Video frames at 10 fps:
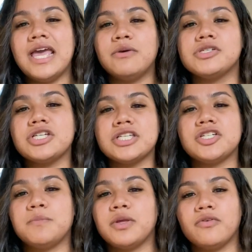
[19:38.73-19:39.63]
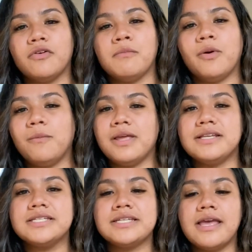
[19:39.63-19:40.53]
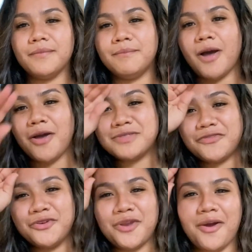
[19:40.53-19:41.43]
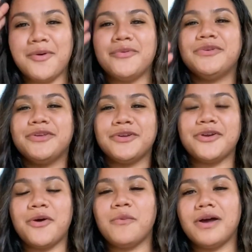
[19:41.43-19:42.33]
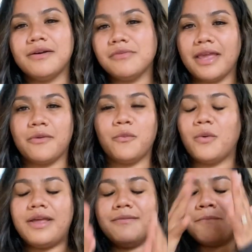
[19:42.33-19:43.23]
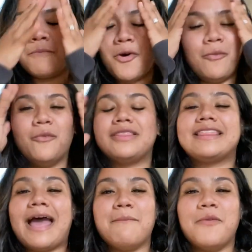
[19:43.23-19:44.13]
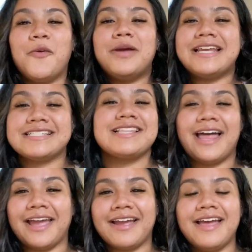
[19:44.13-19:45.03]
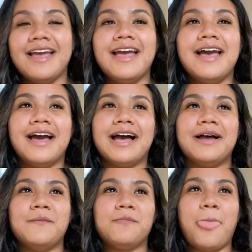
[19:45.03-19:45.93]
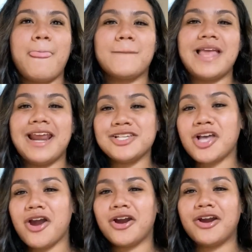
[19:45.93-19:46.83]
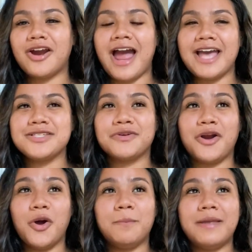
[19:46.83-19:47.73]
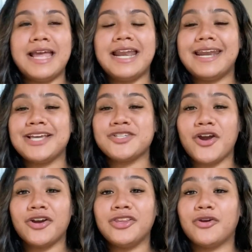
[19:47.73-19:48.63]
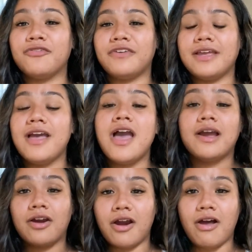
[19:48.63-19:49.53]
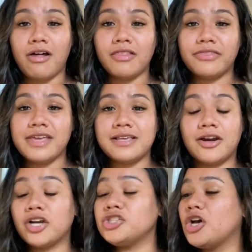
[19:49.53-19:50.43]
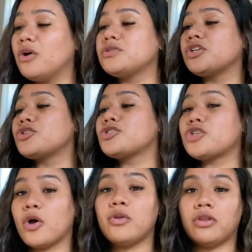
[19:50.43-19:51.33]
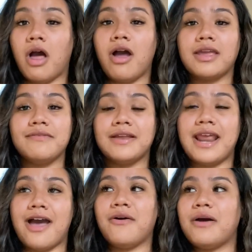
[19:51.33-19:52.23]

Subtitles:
It was just such a beautiful moment. Moms, if you know what that moment is like. And I saw her eyes were open, and I saw her little feet. Girl, her toes are so long even now.